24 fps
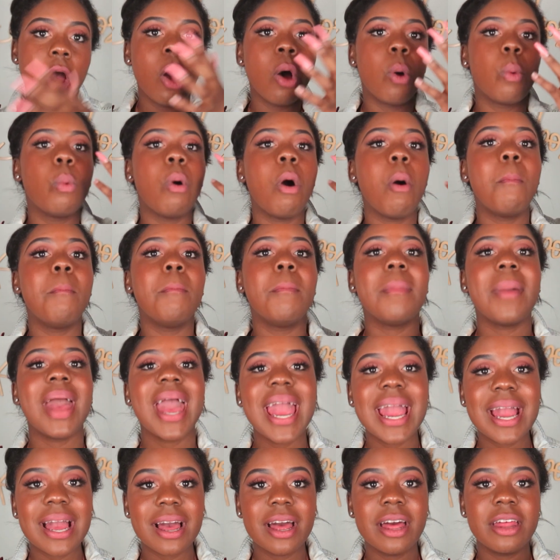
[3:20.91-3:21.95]
will
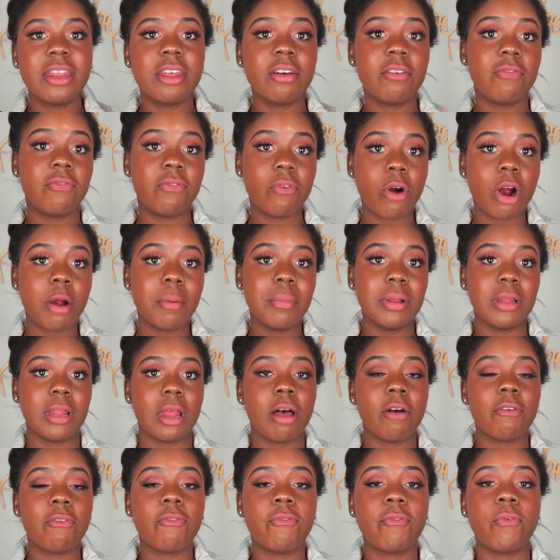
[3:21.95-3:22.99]
make the
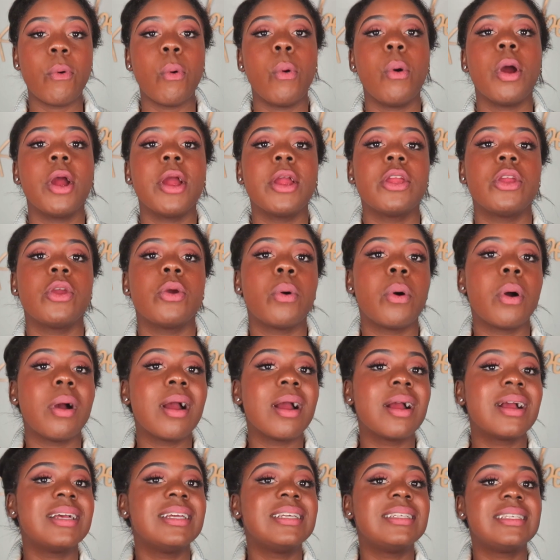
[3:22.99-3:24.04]
formula for
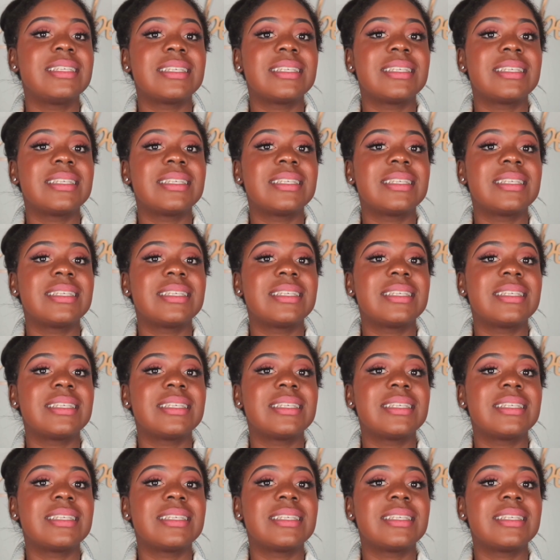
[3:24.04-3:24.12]
your